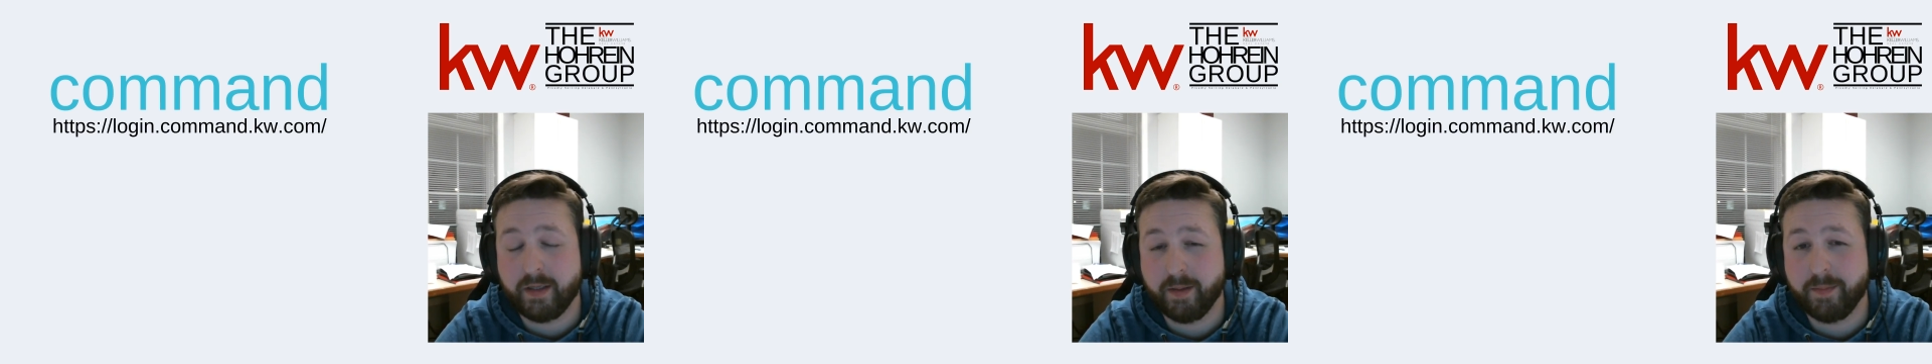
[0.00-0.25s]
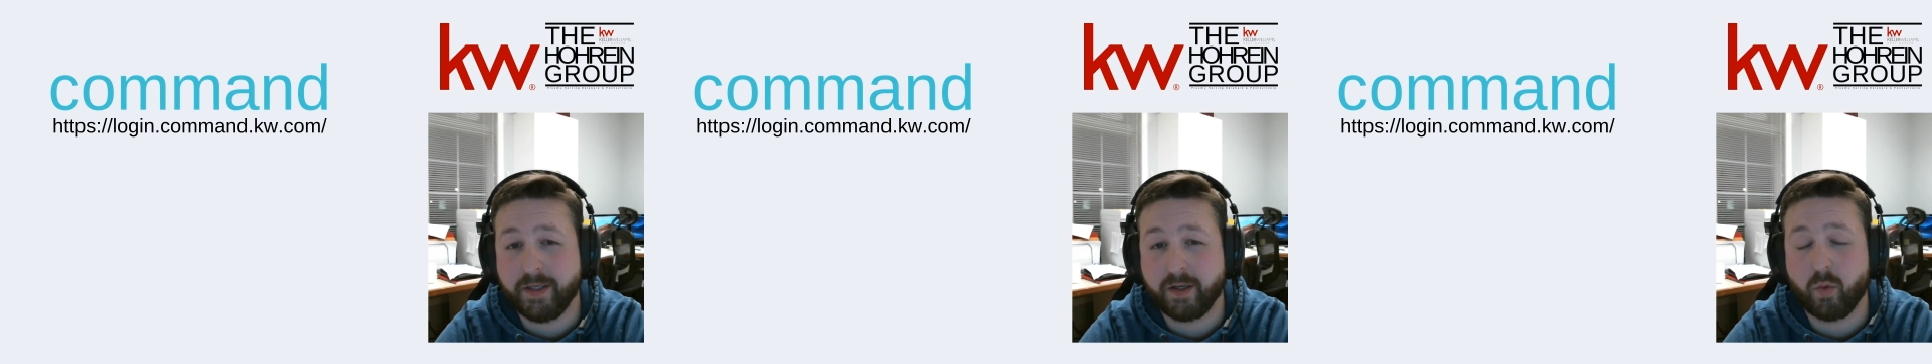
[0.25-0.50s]

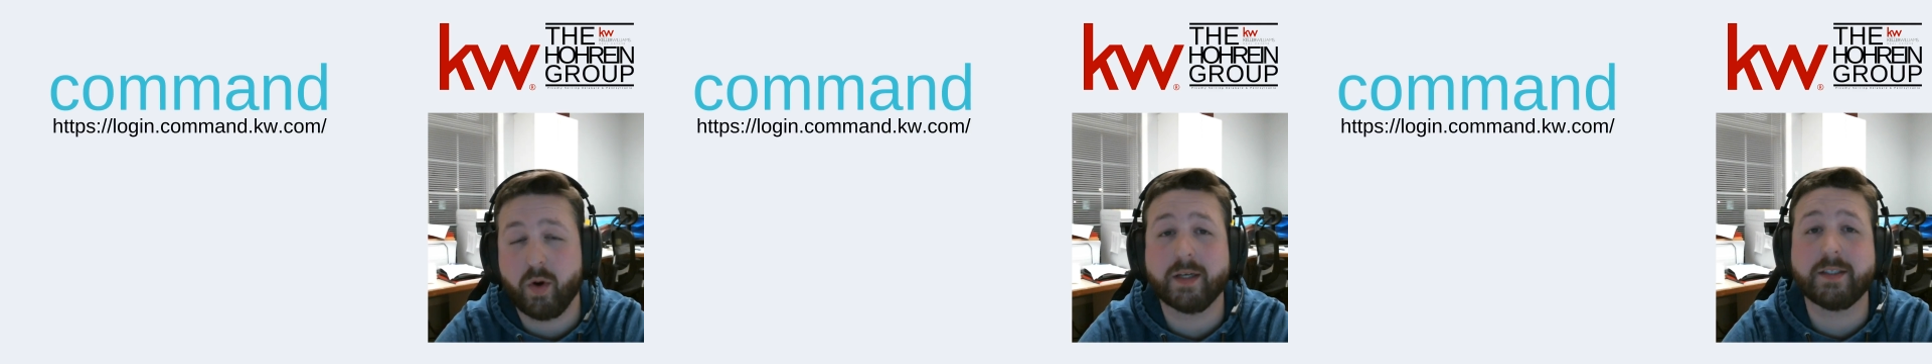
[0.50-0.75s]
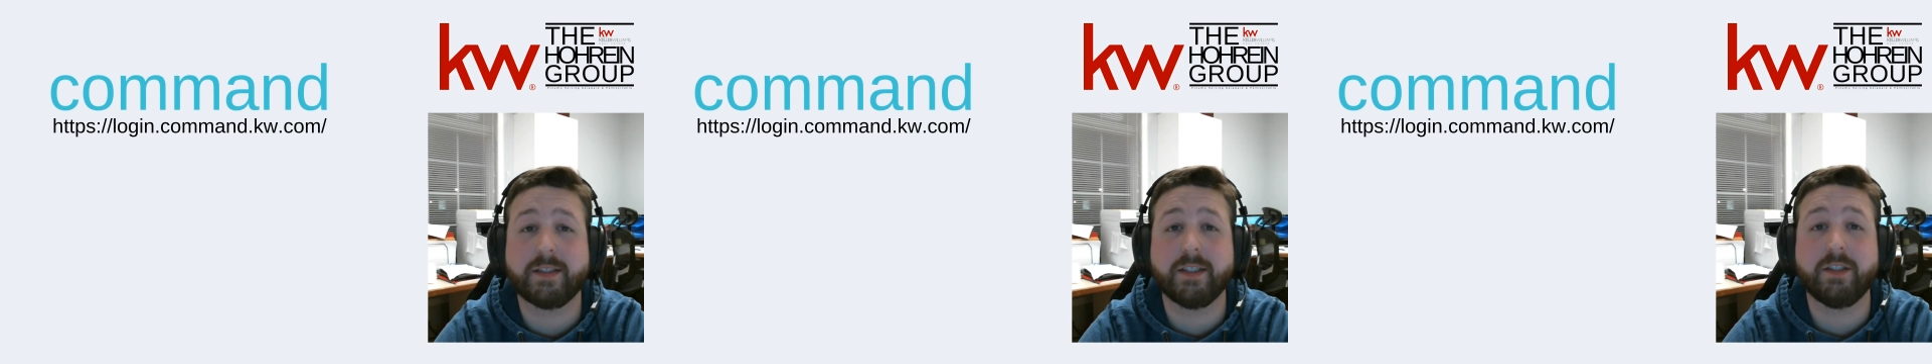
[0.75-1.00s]
limited
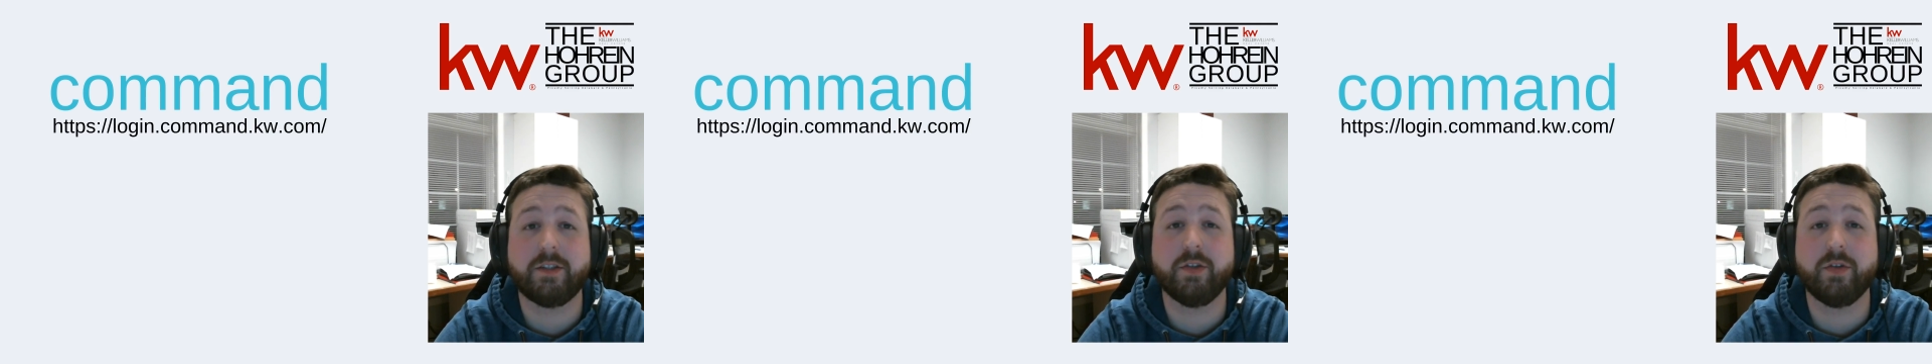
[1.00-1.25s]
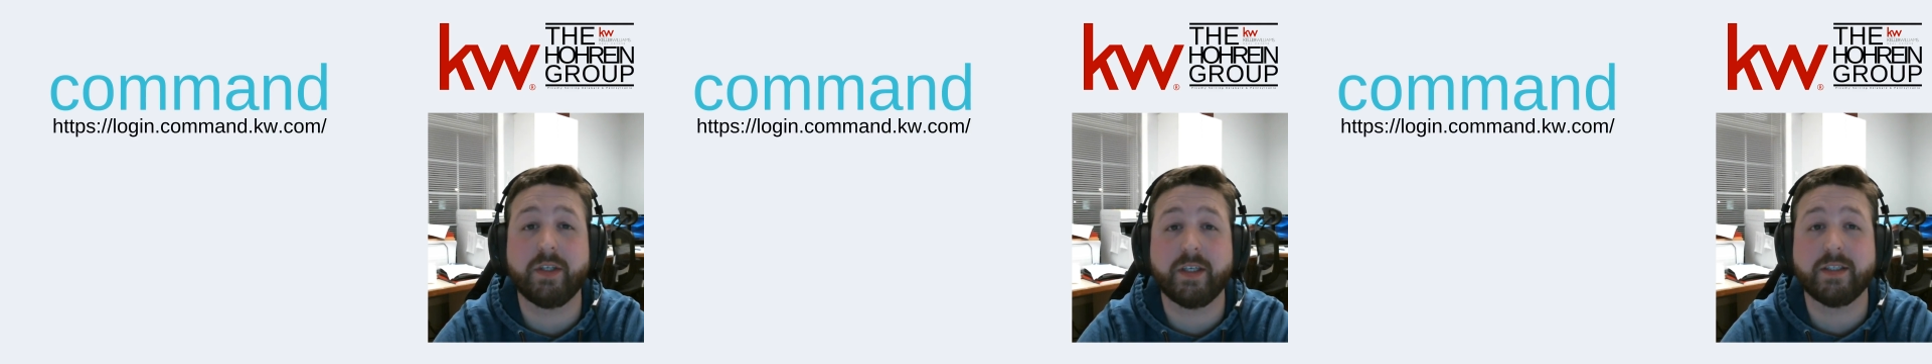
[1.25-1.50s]
quantity to
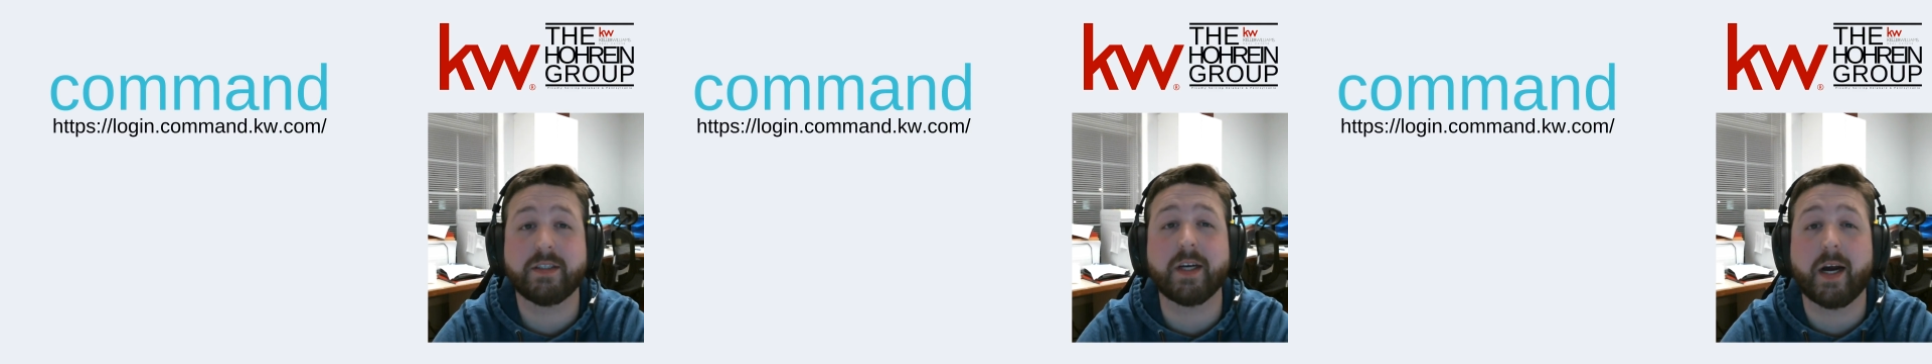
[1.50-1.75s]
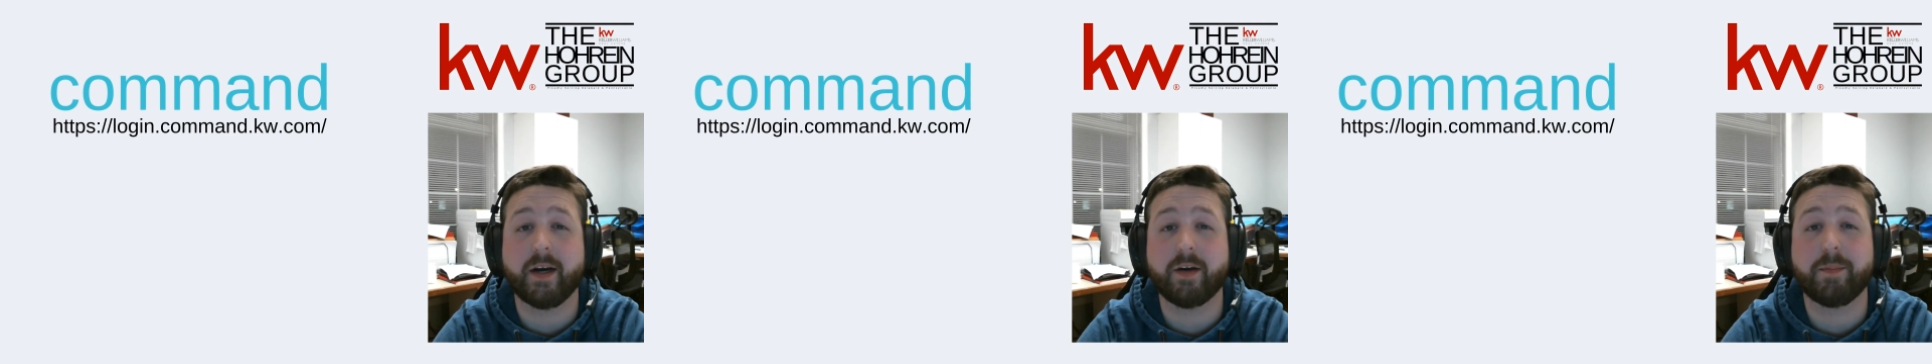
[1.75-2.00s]
the
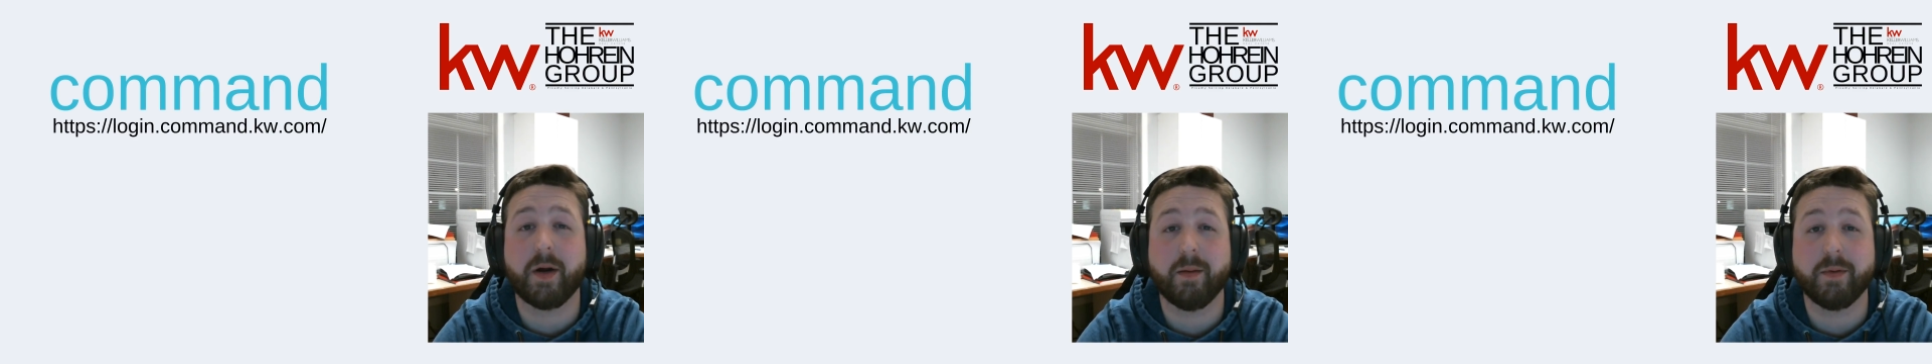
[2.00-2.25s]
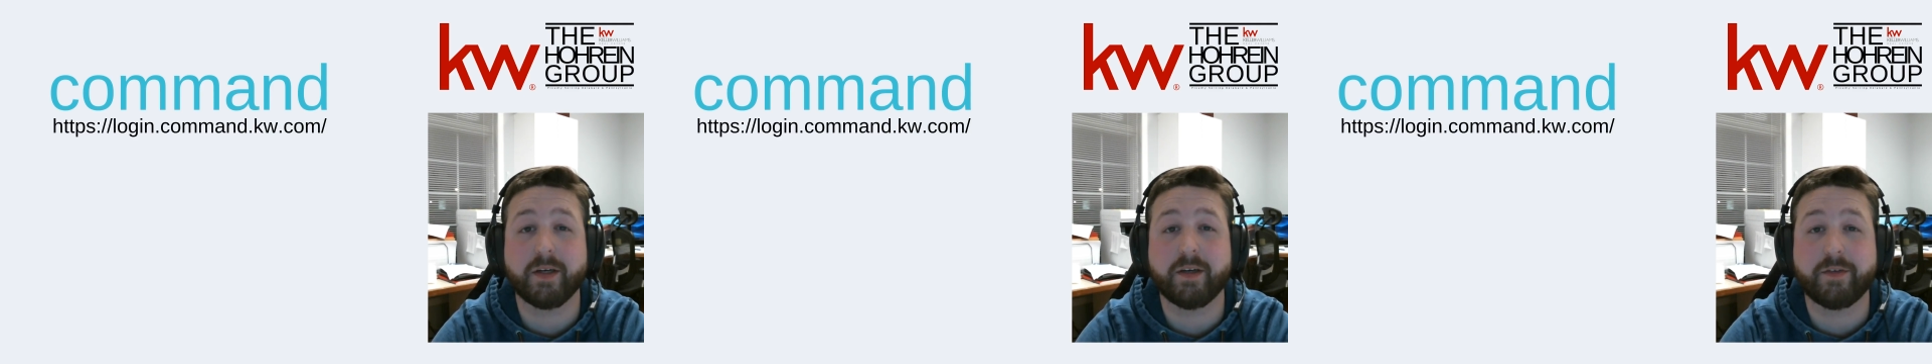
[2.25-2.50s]
entire
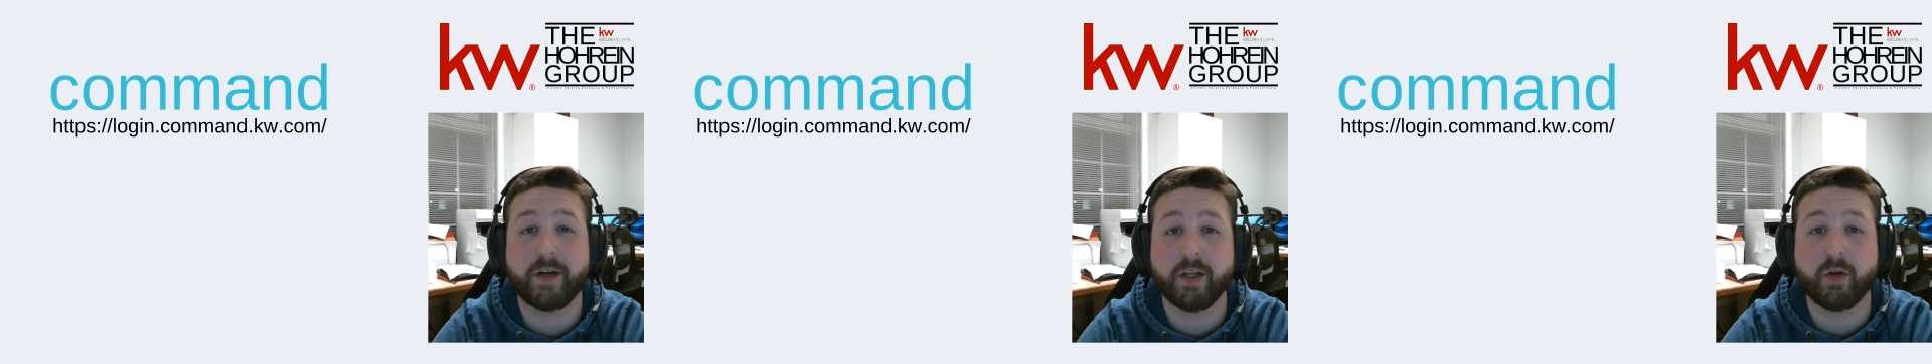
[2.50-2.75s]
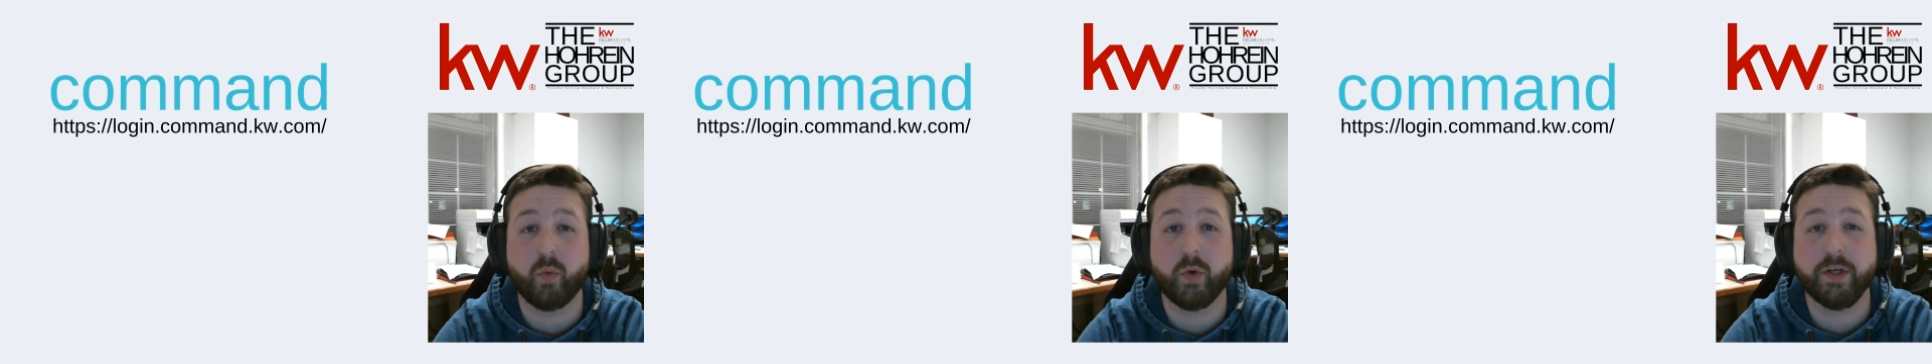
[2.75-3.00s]
public of
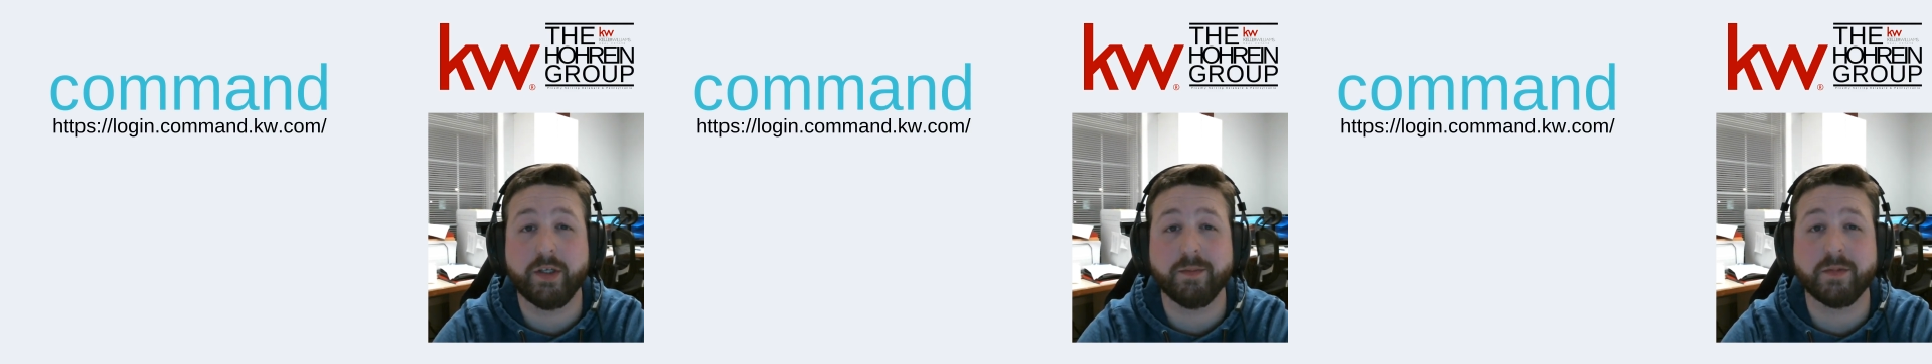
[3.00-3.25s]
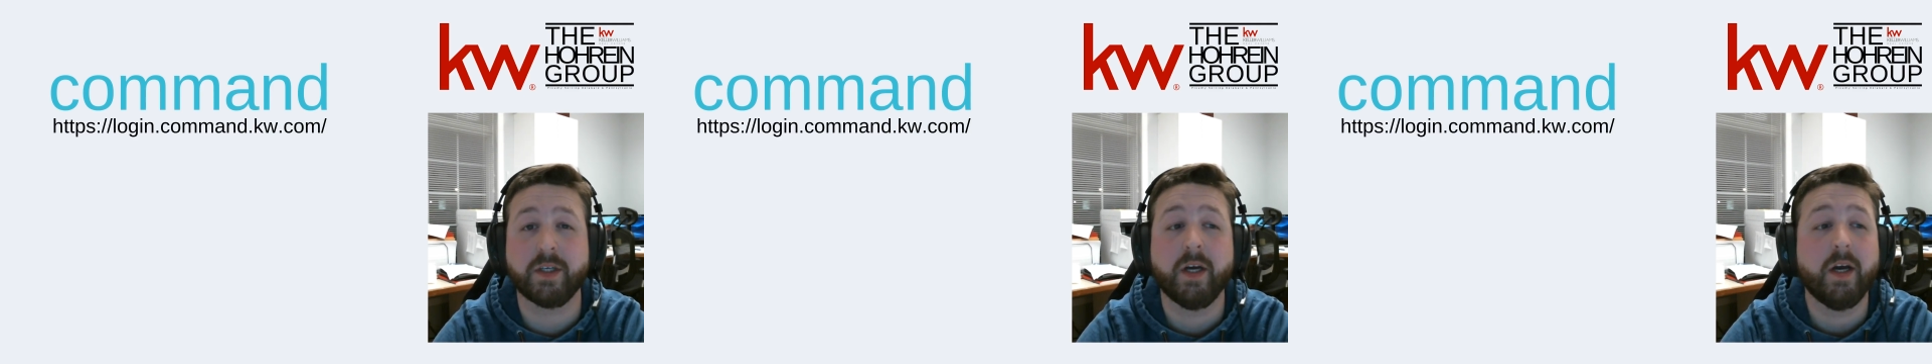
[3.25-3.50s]
Keller Williams.